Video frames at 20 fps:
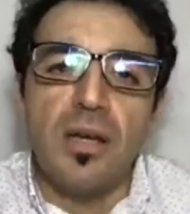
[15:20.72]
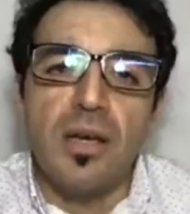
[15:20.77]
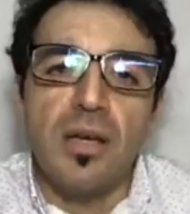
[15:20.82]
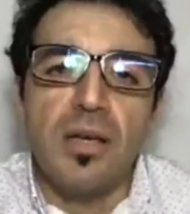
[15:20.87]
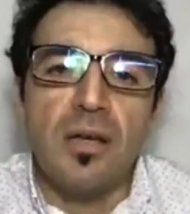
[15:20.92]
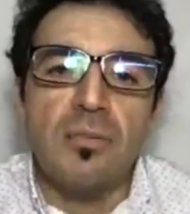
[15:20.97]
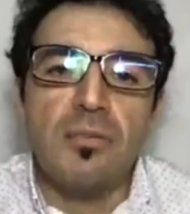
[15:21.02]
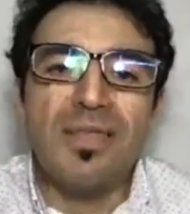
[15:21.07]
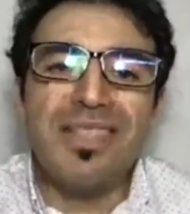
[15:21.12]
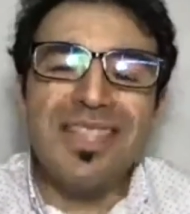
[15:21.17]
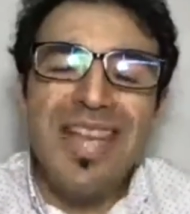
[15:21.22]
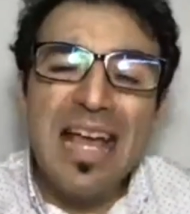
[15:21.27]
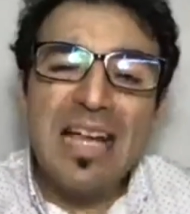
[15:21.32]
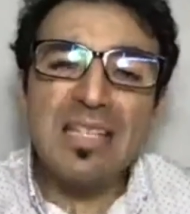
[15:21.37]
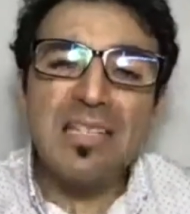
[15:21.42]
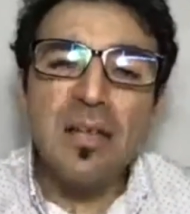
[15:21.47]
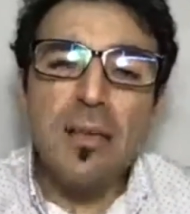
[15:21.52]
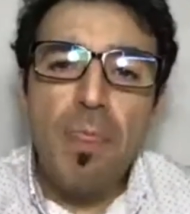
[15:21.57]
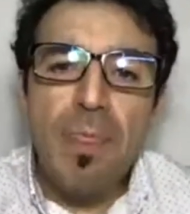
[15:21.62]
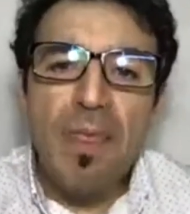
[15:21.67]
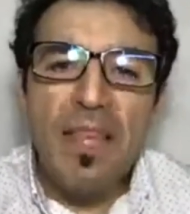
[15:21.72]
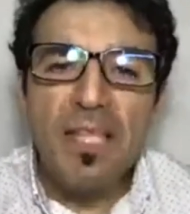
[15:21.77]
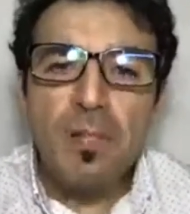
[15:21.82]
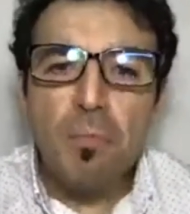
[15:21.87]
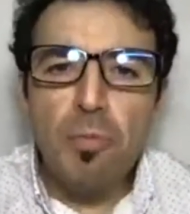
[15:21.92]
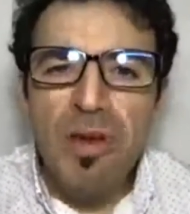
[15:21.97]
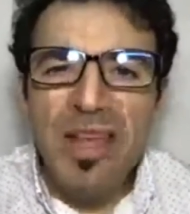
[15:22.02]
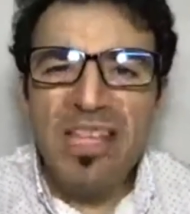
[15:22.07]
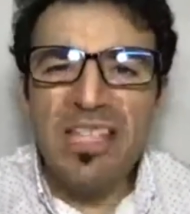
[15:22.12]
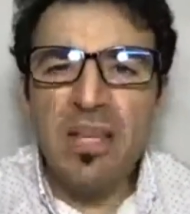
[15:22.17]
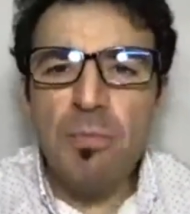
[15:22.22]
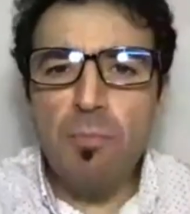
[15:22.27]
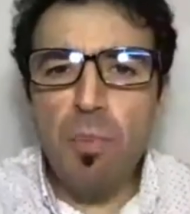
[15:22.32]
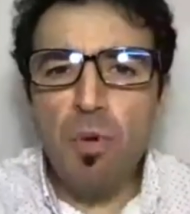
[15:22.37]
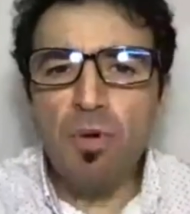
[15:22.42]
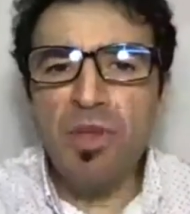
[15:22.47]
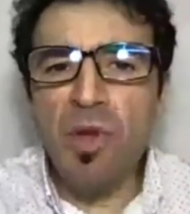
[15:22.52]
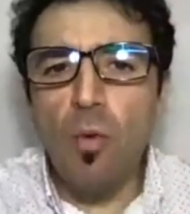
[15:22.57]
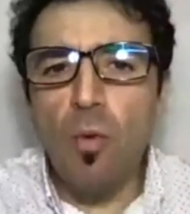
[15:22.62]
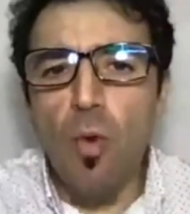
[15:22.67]
Besides, this brings
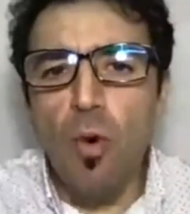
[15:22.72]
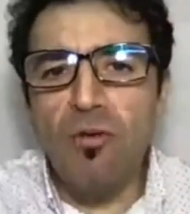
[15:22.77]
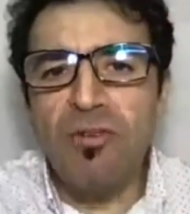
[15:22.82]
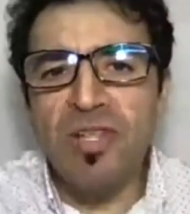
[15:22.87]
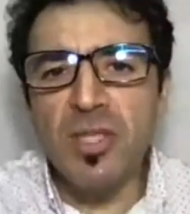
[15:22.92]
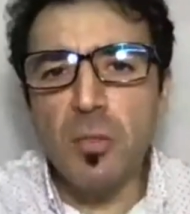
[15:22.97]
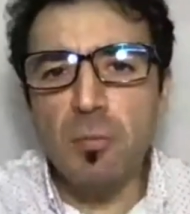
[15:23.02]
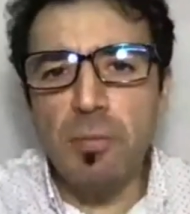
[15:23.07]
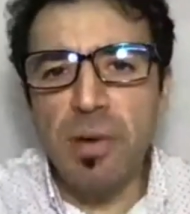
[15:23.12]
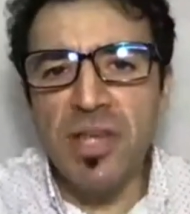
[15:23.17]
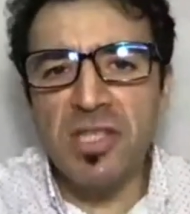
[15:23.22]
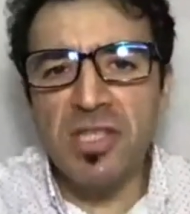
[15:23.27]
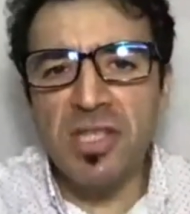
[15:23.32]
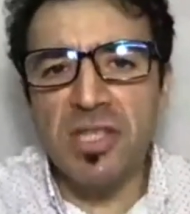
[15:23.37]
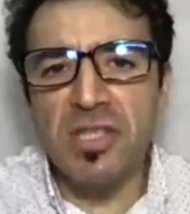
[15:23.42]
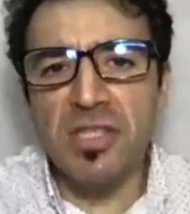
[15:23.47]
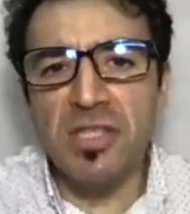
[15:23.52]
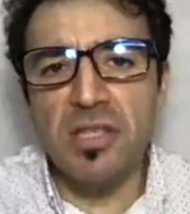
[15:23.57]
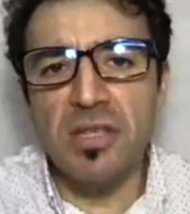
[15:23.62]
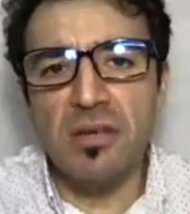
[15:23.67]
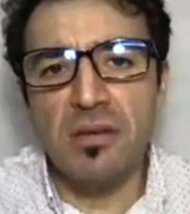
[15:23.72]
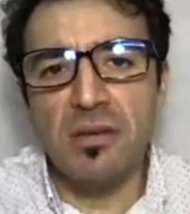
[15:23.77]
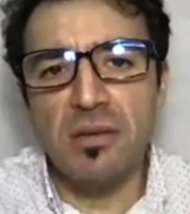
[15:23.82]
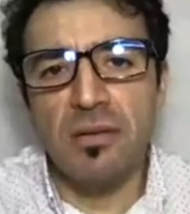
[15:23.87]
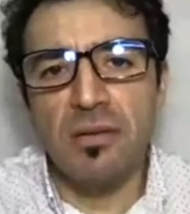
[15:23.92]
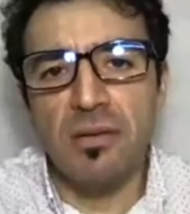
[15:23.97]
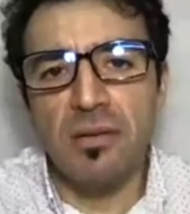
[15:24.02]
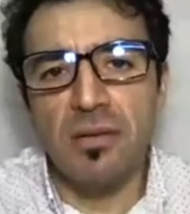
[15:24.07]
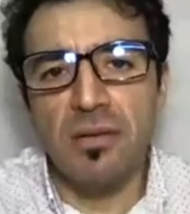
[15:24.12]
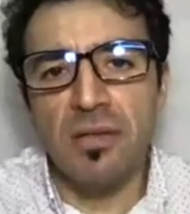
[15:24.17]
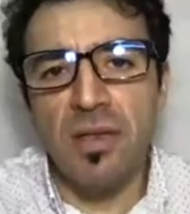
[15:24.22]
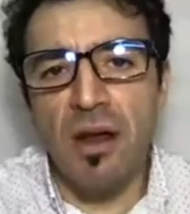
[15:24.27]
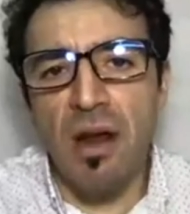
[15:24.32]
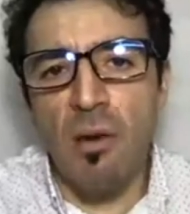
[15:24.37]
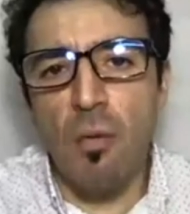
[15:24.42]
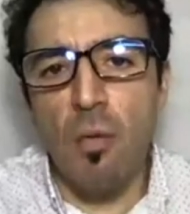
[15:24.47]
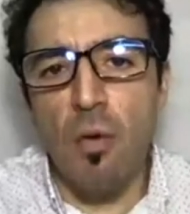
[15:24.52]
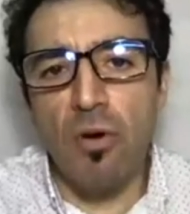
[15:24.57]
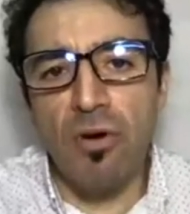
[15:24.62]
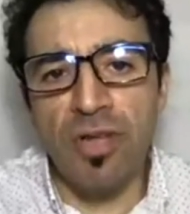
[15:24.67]
important worries to patients that are
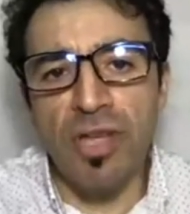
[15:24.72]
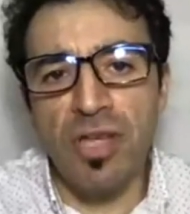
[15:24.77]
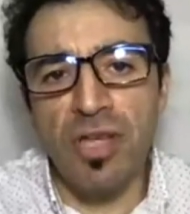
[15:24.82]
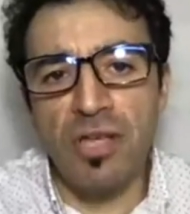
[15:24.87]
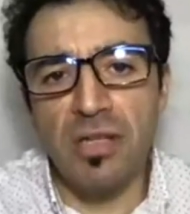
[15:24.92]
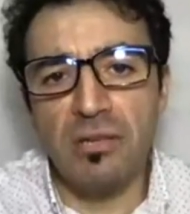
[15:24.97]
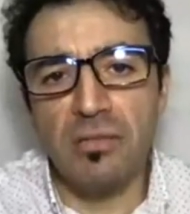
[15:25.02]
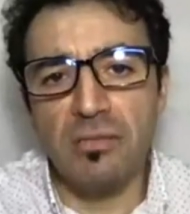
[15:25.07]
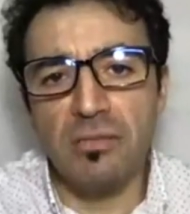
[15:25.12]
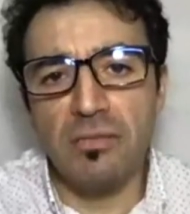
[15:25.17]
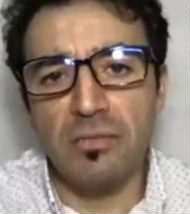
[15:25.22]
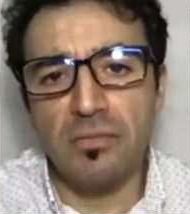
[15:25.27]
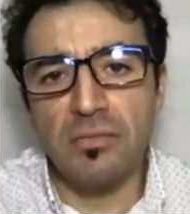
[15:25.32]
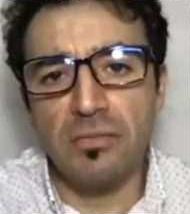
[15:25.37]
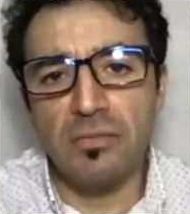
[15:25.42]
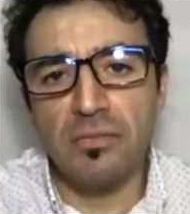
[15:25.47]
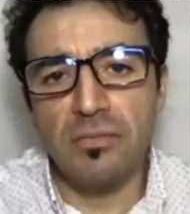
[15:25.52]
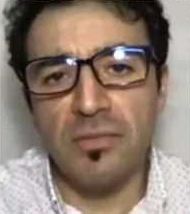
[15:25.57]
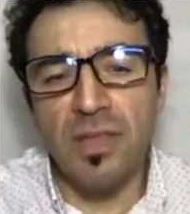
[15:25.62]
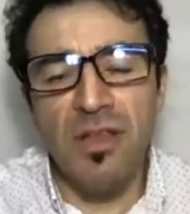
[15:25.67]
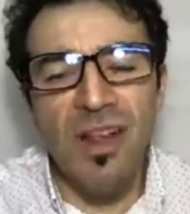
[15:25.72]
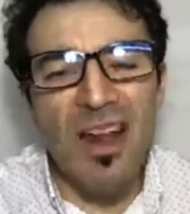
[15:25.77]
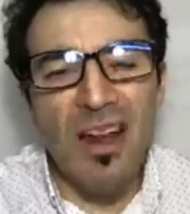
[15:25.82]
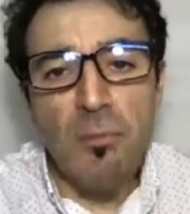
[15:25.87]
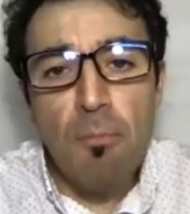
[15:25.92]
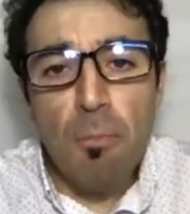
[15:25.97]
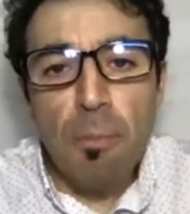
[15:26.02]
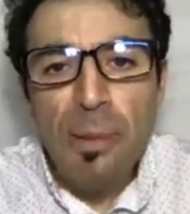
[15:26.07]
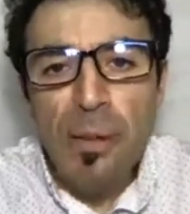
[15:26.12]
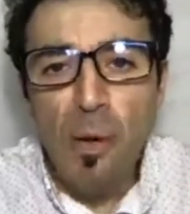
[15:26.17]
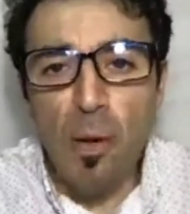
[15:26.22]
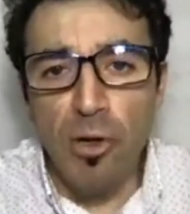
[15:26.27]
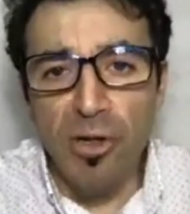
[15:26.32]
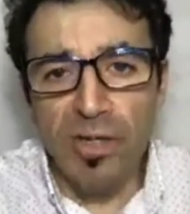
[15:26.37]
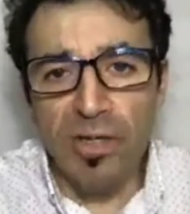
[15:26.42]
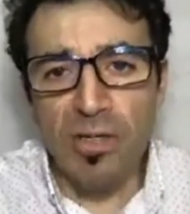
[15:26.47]
working, that are employed,